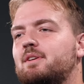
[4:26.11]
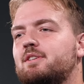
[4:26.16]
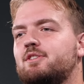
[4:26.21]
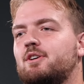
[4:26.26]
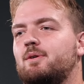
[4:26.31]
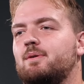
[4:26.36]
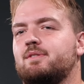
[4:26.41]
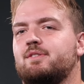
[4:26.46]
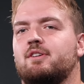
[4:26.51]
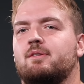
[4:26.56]
He's
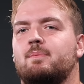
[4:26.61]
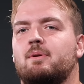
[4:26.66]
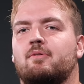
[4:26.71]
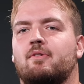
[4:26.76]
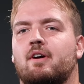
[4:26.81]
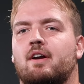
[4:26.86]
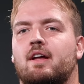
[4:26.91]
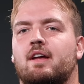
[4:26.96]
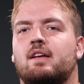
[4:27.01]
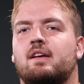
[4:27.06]
always going to be
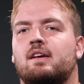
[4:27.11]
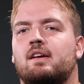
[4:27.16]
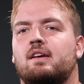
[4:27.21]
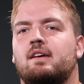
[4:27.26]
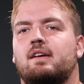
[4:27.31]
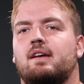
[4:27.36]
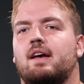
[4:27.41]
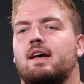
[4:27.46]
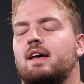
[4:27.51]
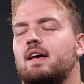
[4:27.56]
ready,
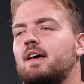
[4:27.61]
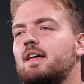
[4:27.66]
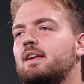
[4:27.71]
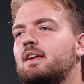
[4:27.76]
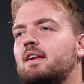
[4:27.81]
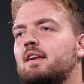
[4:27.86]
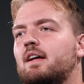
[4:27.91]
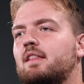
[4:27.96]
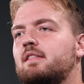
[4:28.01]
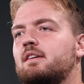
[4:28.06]

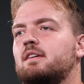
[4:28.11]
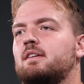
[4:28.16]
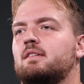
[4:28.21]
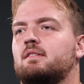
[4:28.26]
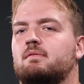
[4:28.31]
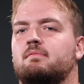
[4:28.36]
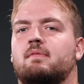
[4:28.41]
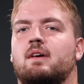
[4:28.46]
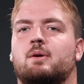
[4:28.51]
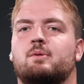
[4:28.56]
and I think
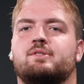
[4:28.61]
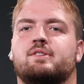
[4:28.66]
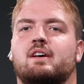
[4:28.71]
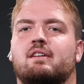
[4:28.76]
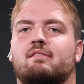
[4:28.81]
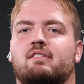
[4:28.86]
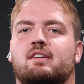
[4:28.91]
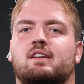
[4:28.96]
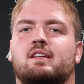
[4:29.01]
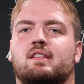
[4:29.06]
that was
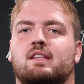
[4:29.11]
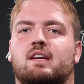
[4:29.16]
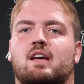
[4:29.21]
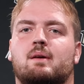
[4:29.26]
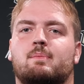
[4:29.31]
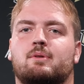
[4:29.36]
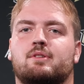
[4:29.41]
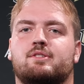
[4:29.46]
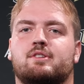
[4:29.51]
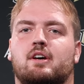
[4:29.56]
evident in the
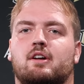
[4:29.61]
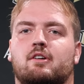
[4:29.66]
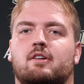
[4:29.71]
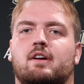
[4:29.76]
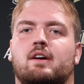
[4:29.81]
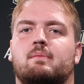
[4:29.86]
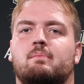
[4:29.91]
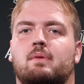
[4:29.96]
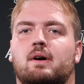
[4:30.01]
game on Saturday.